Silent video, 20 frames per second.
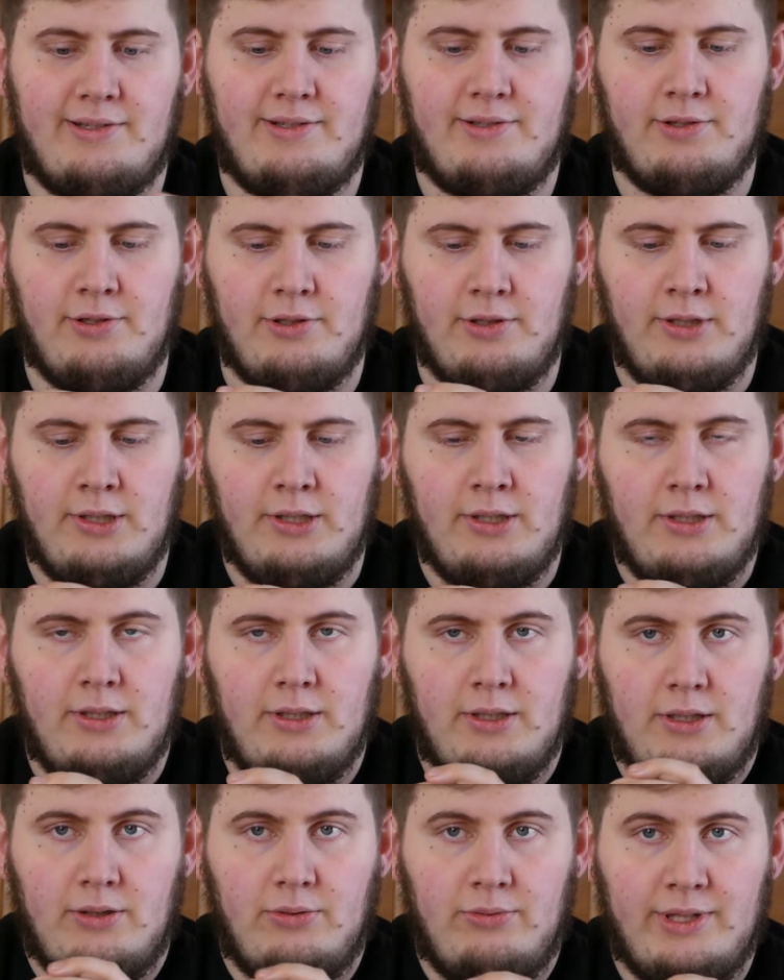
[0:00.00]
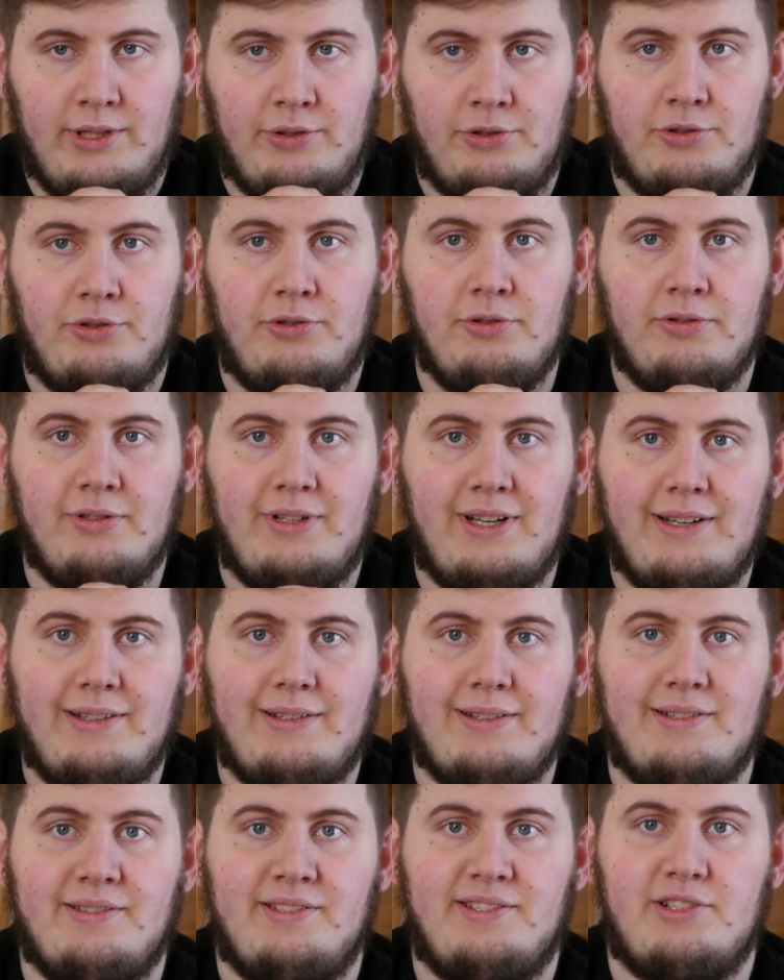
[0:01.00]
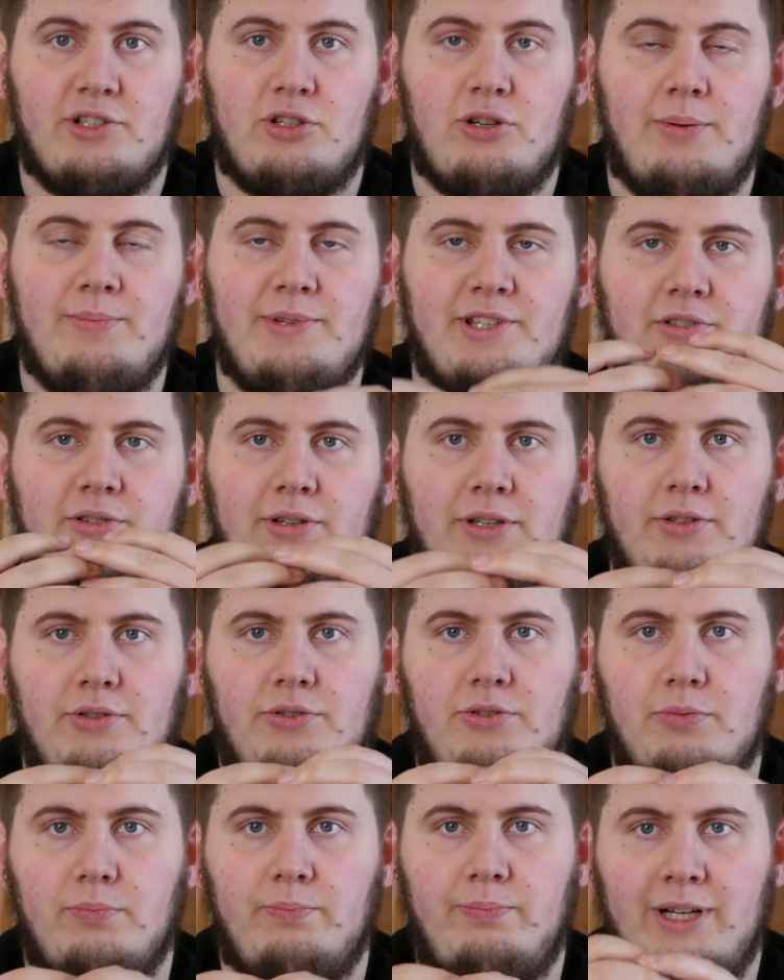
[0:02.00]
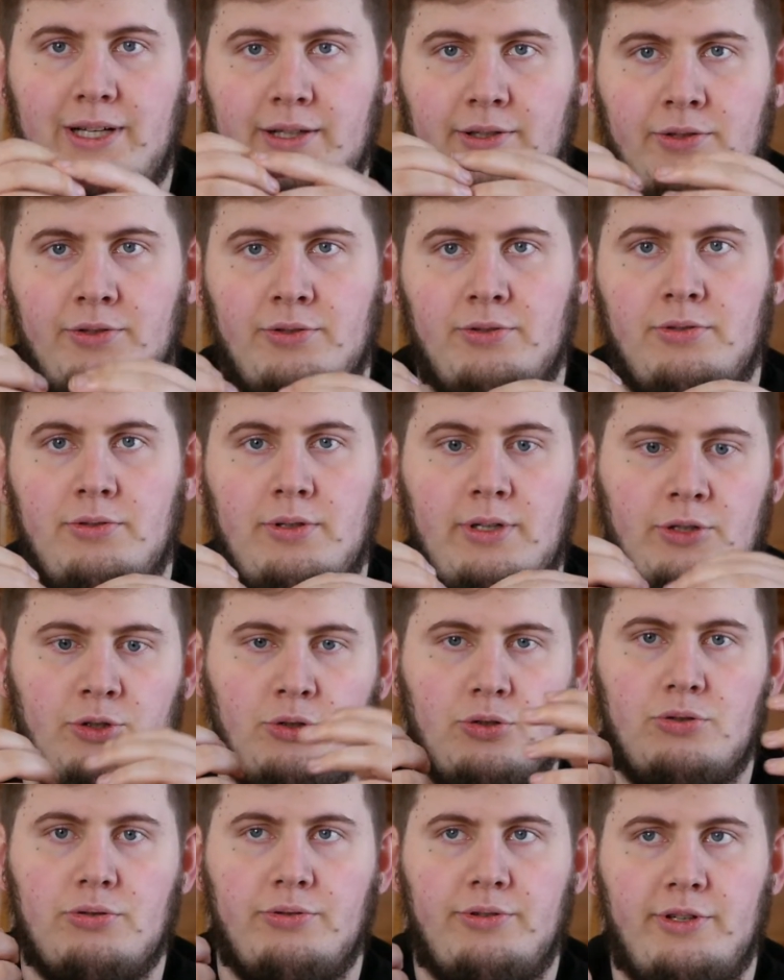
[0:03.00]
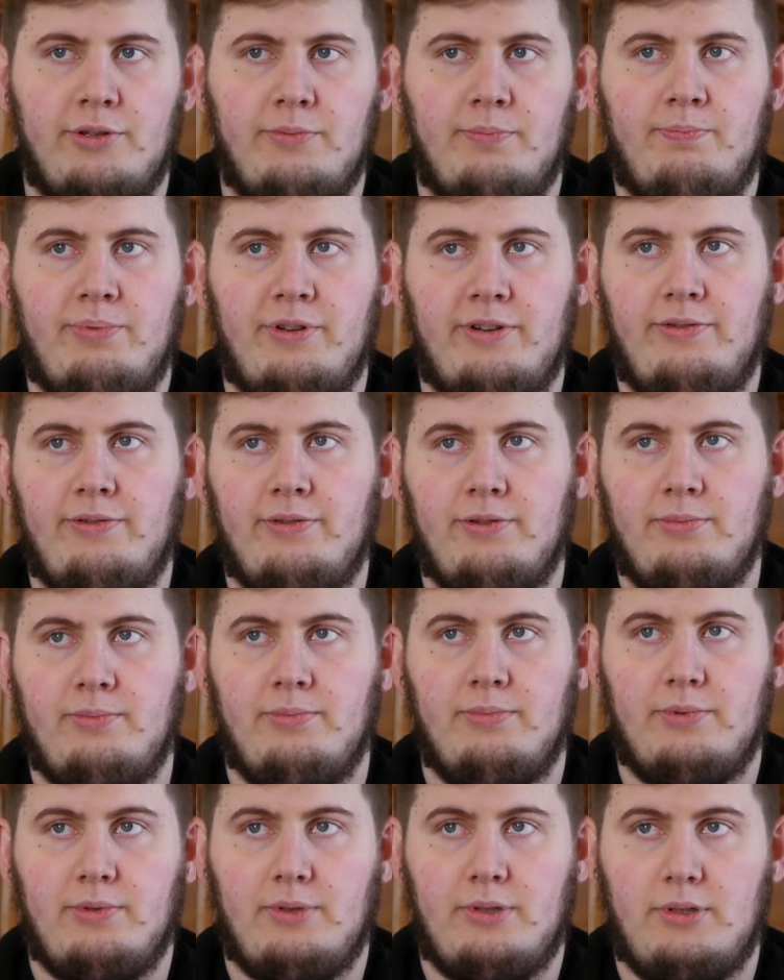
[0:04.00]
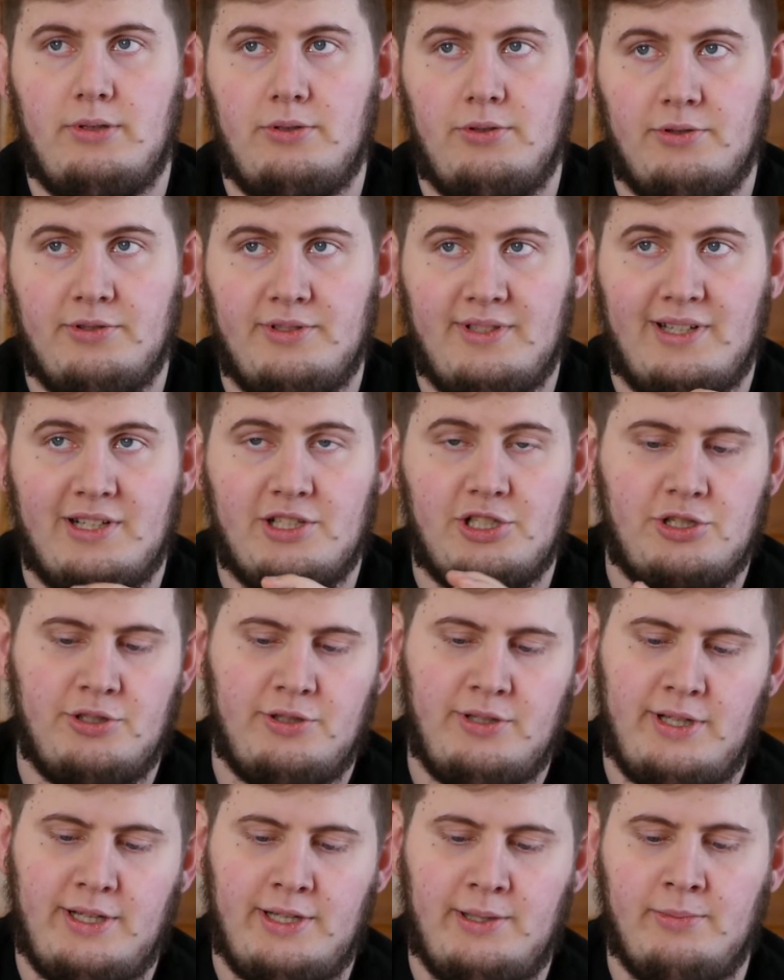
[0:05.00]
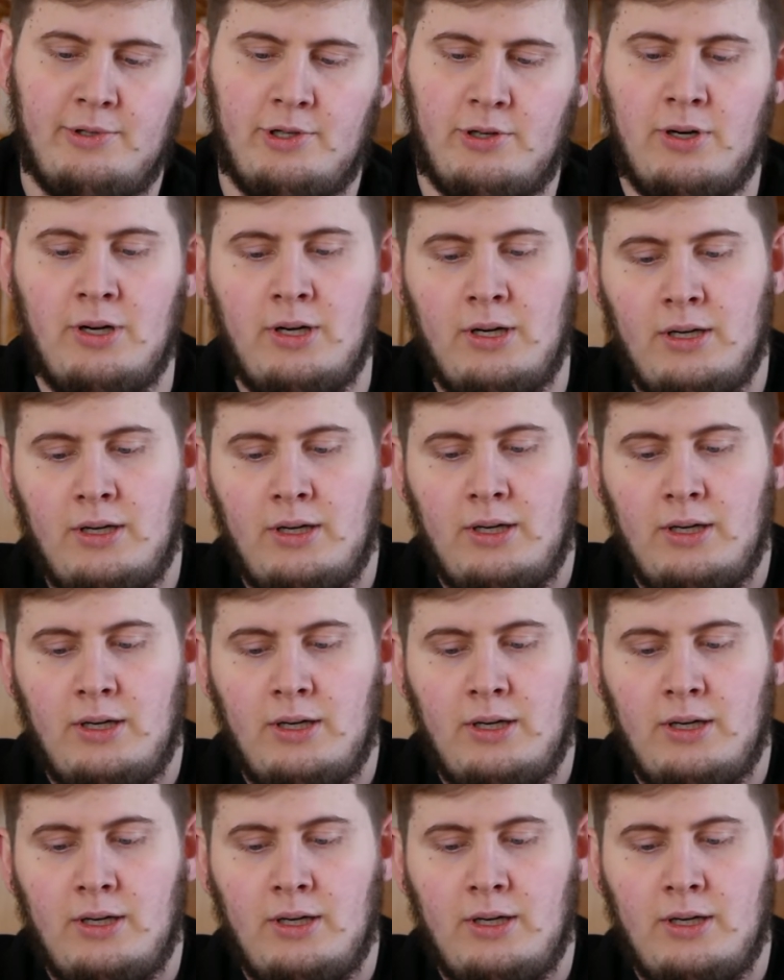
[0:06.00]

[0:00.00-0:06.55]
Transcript: So, when you do that, Instagram is going to ban you and you couldn't perform those actions anymore.